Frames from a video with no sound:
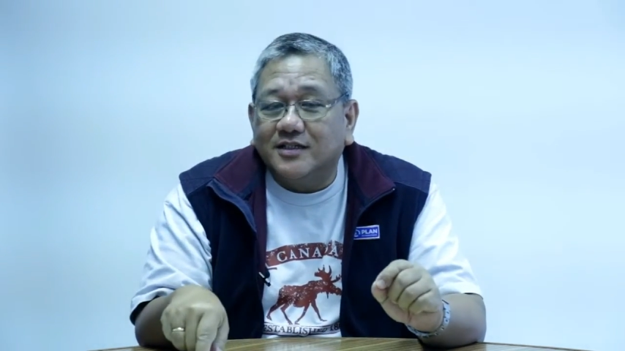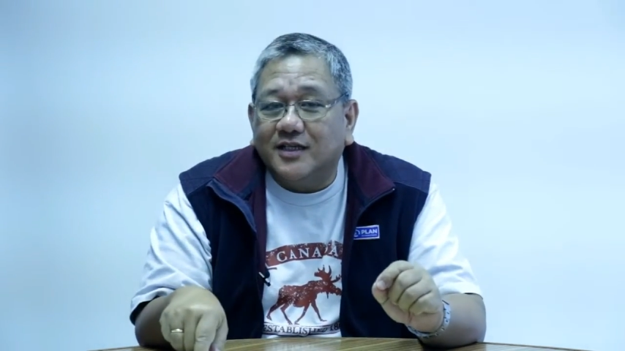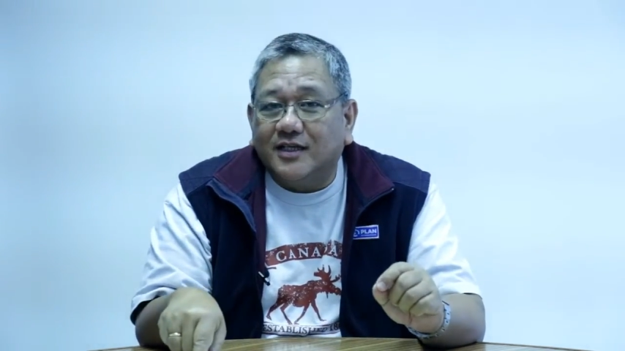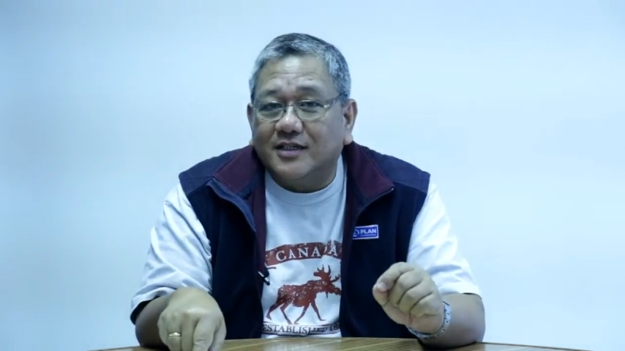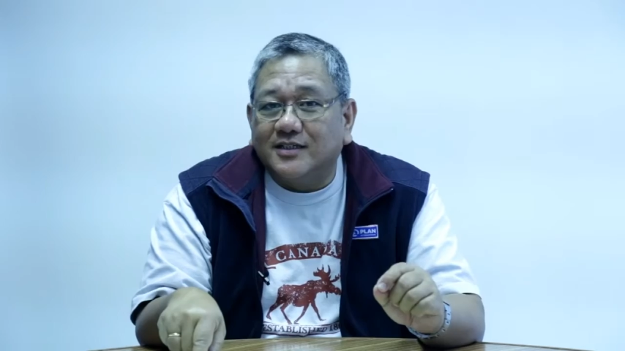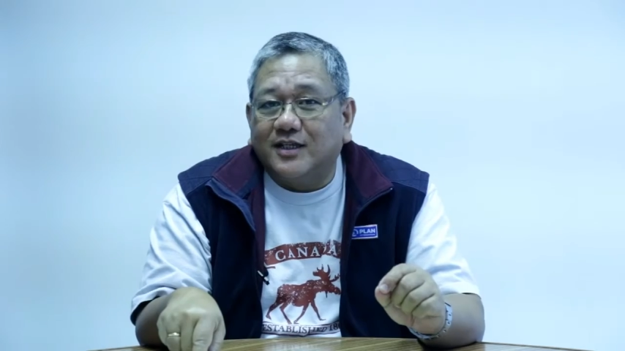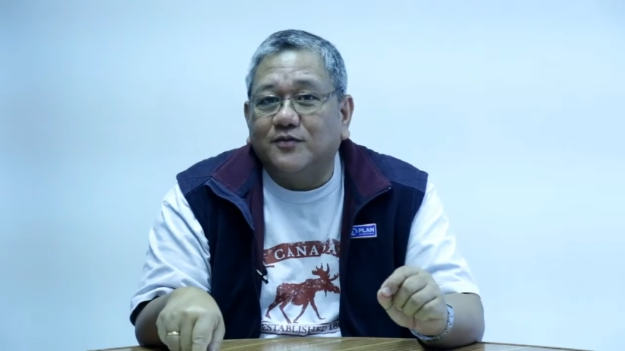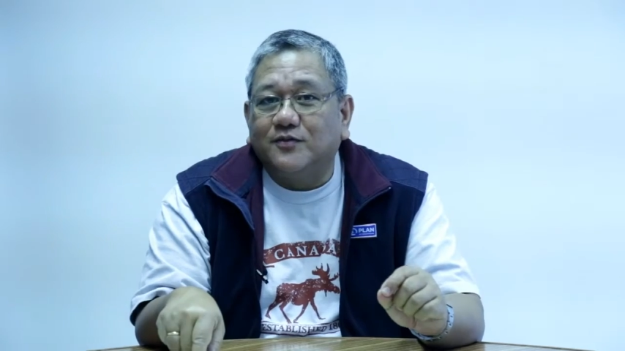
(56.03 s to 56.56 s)
let
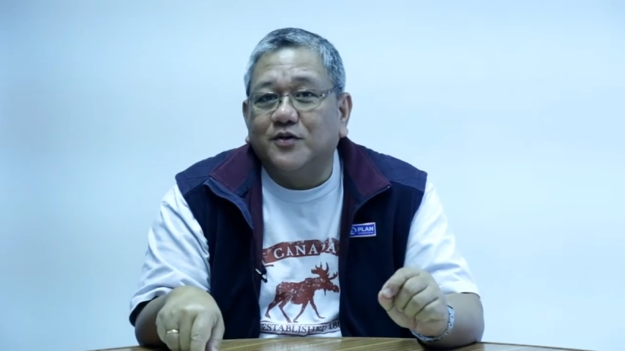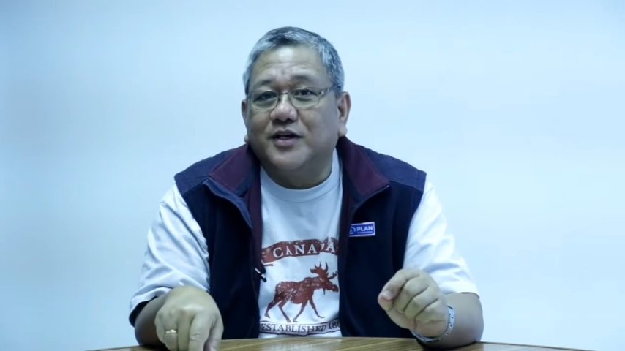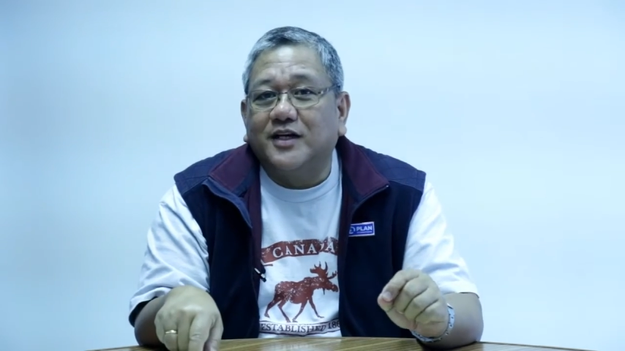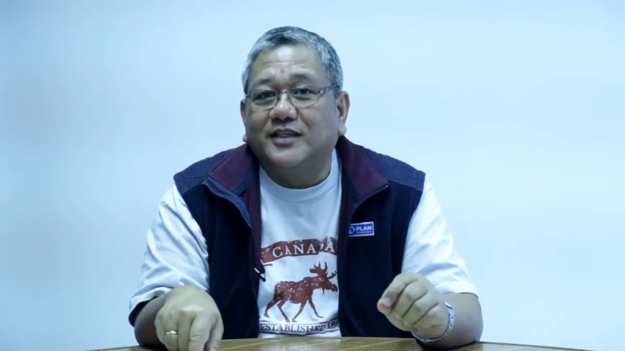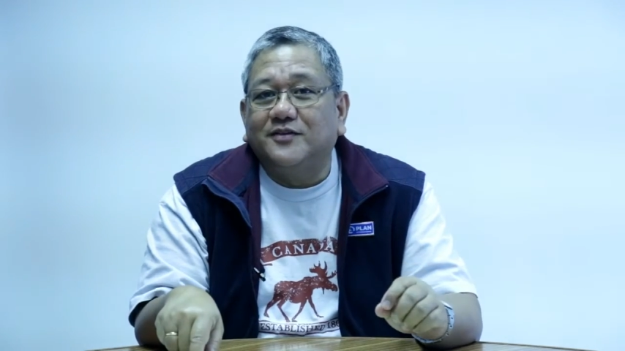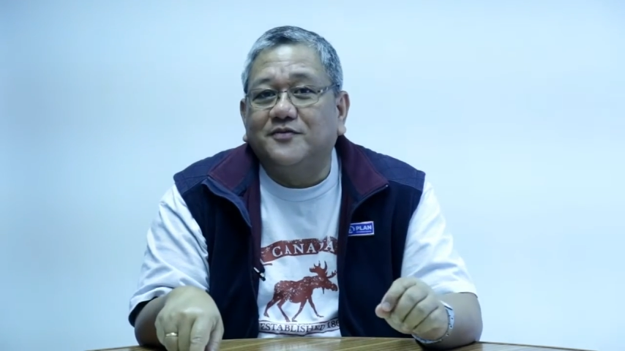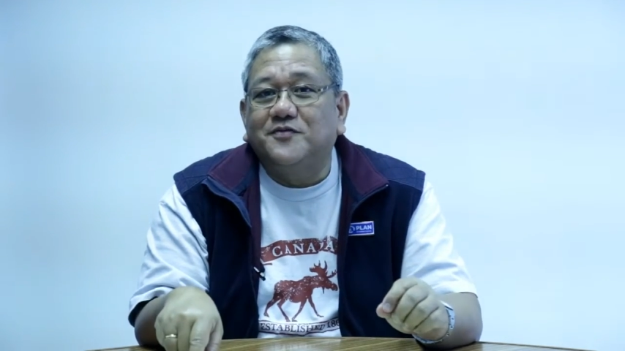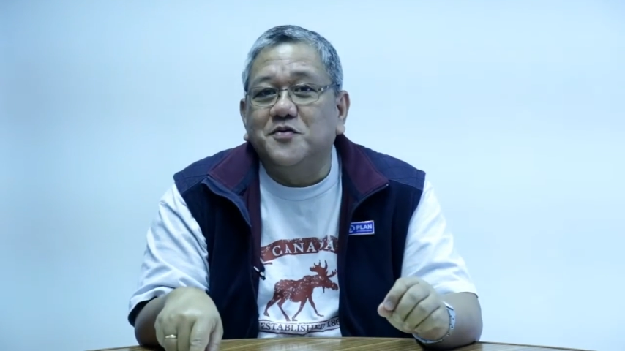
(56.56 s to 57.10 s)
us not
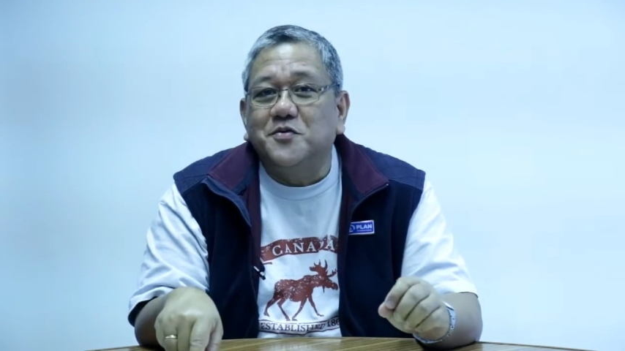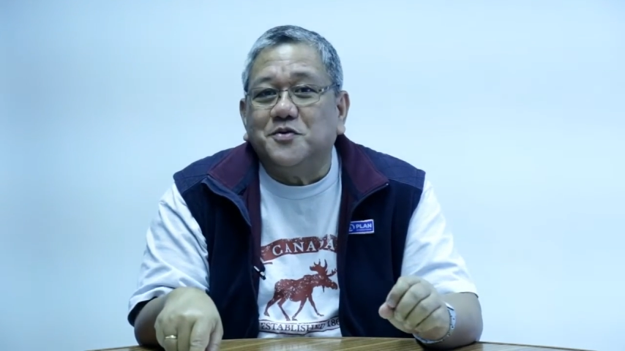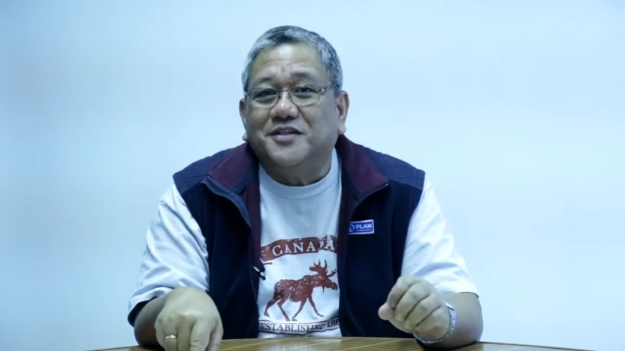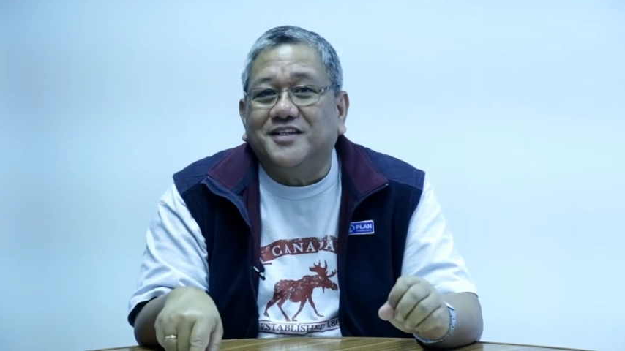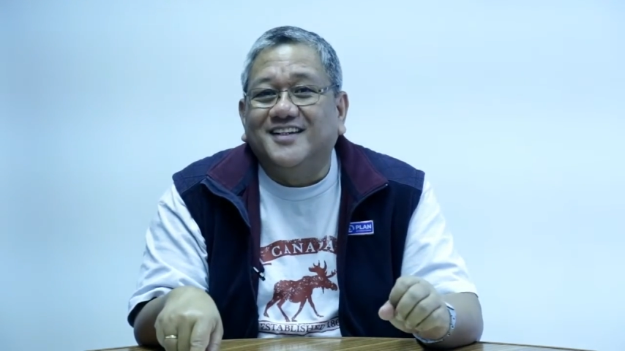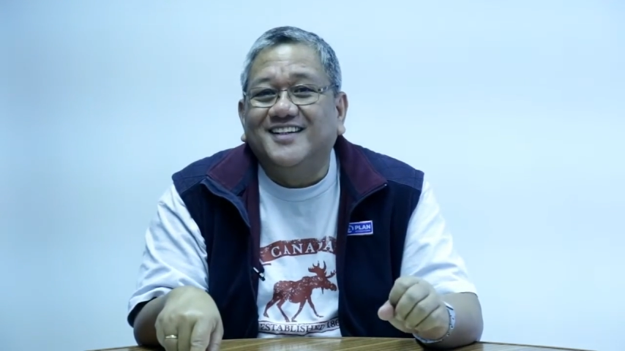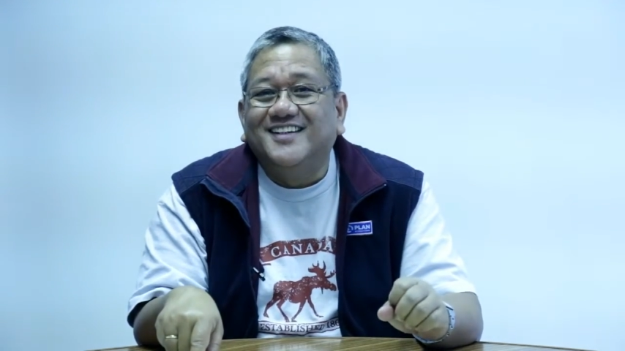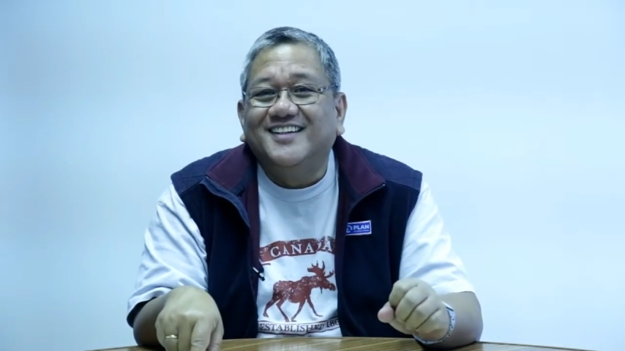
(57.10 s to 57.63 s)
forget the
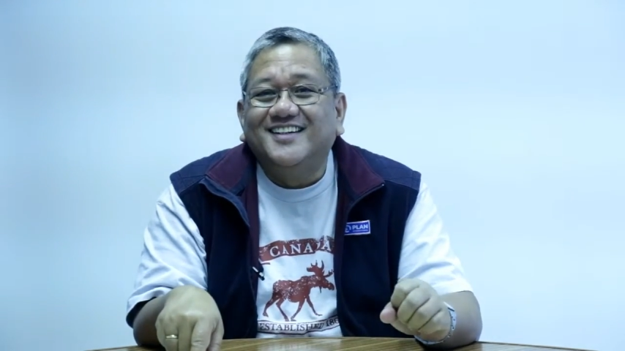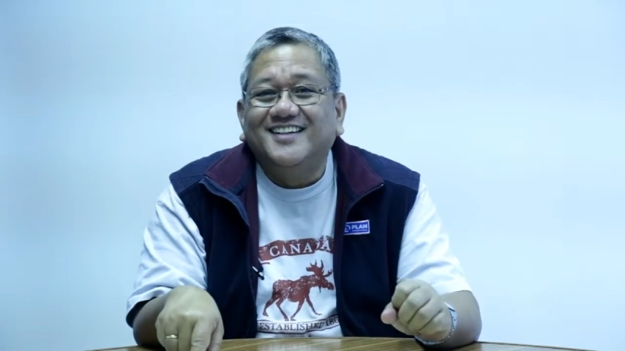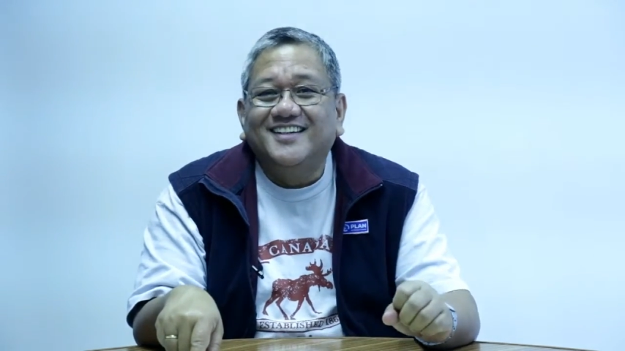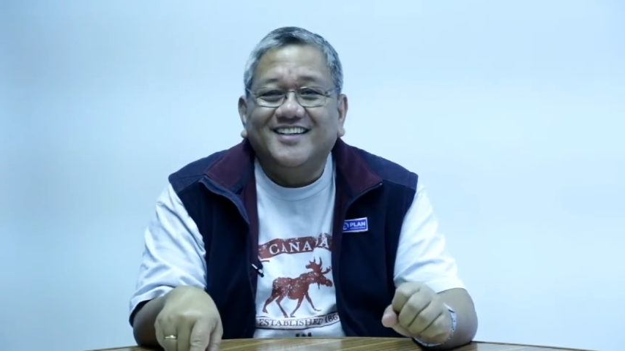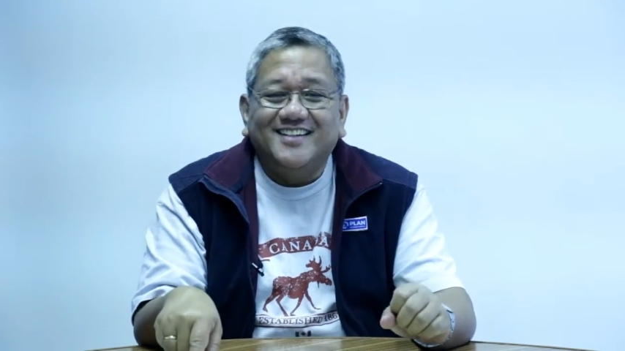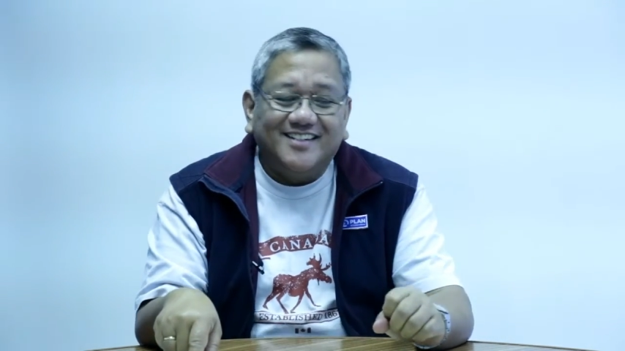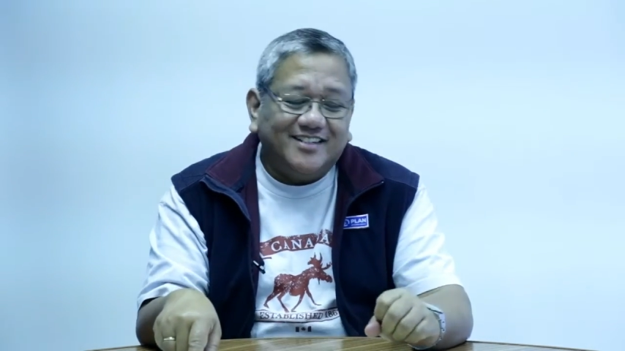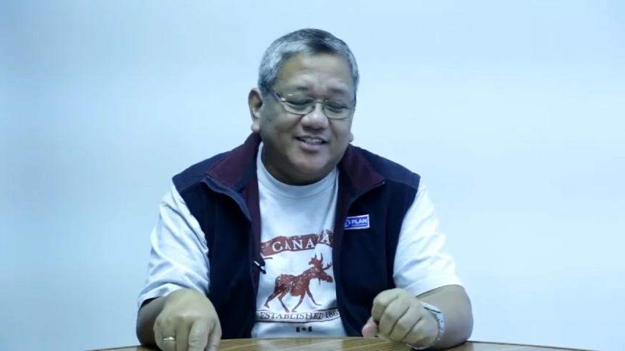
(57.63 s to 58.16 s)
food.
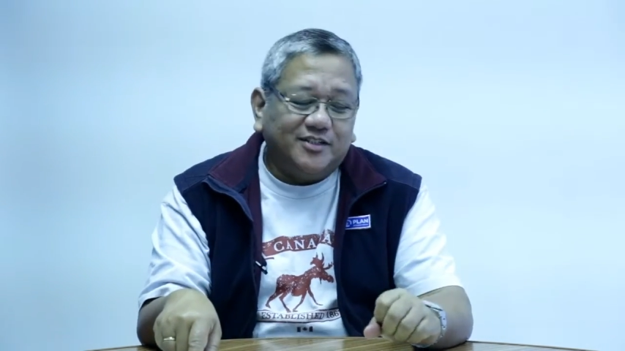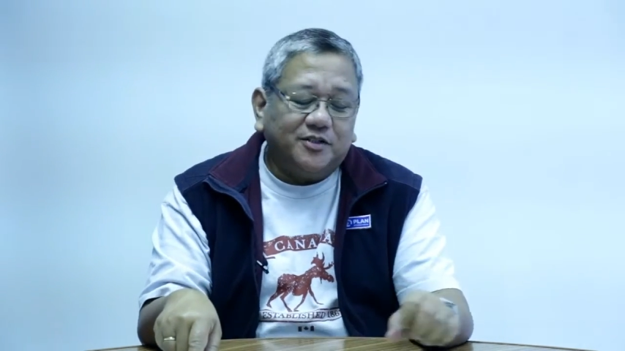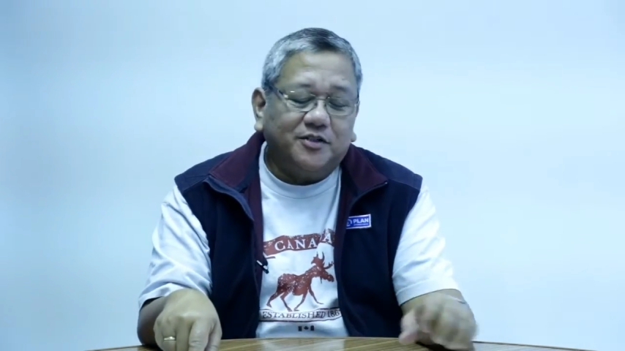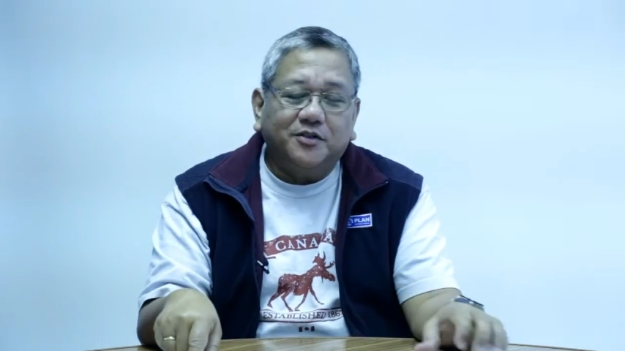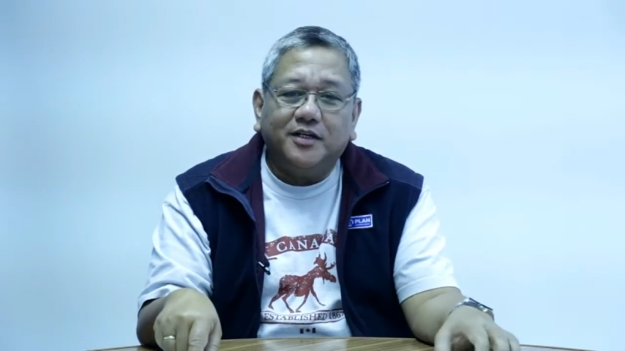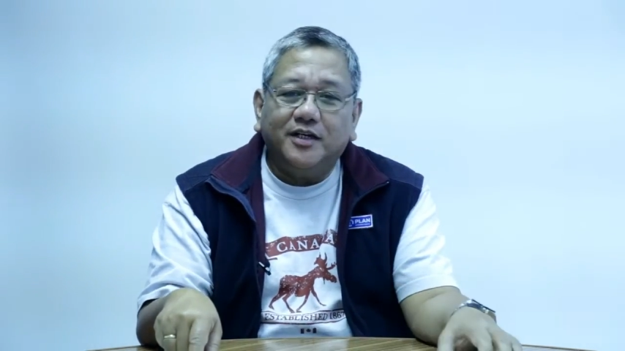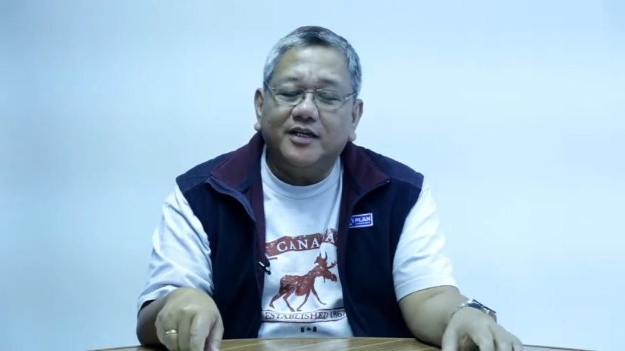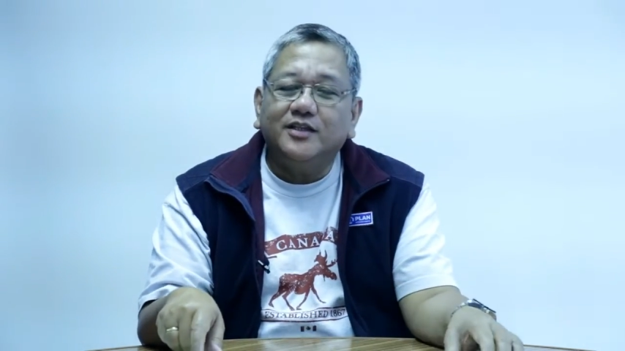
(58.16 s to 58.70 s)

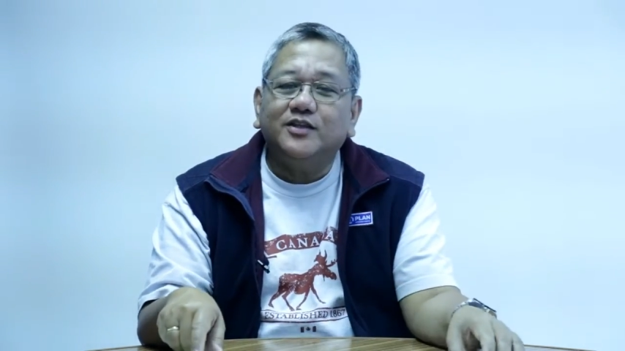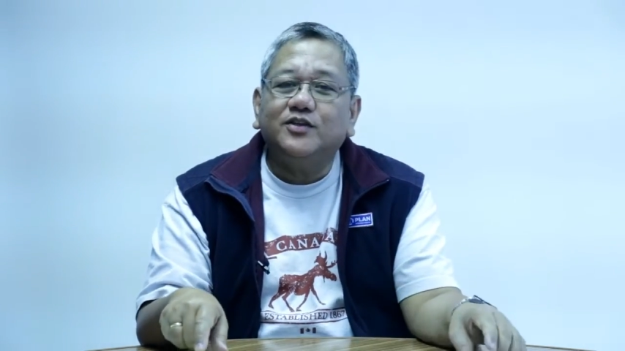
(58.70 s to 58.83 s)
So in